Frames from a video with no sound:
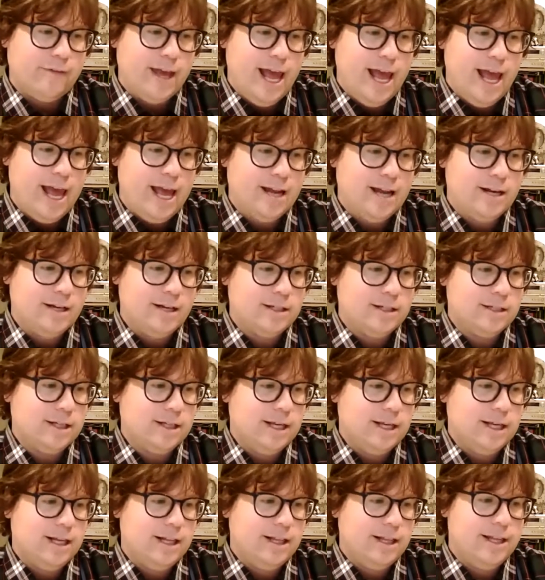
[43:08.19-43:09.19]
and
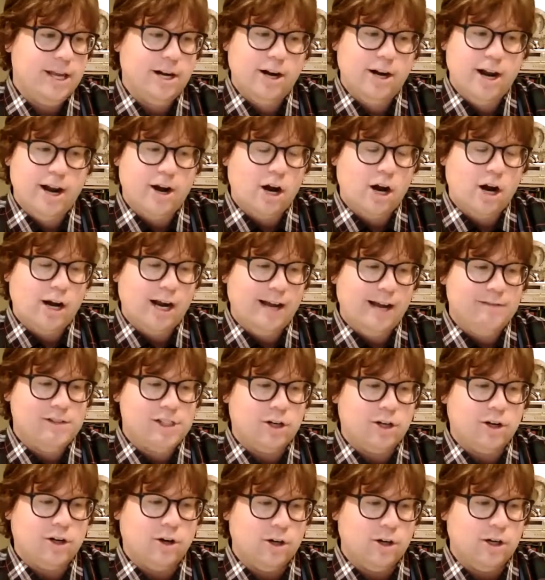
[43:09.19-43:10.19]
the Internet
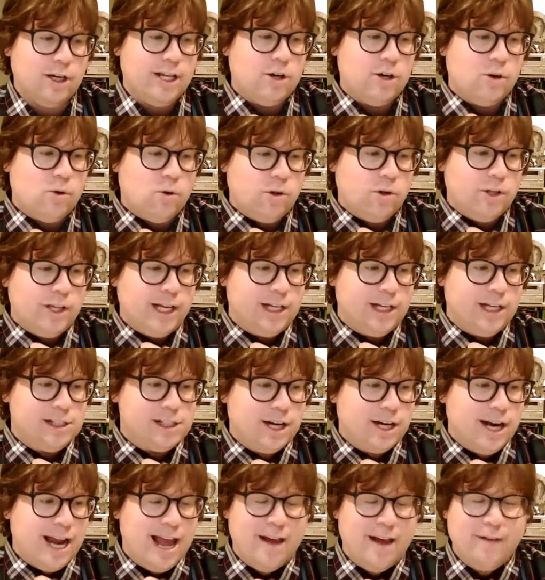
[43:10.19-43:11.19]
Archive's early holdings
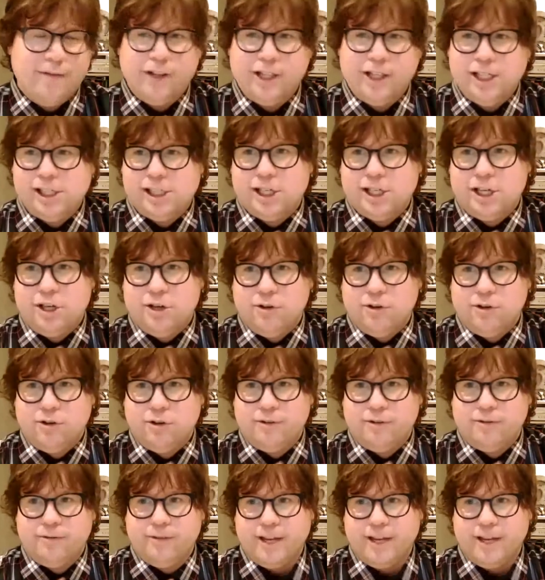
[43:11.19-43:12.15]
are heavily skewed,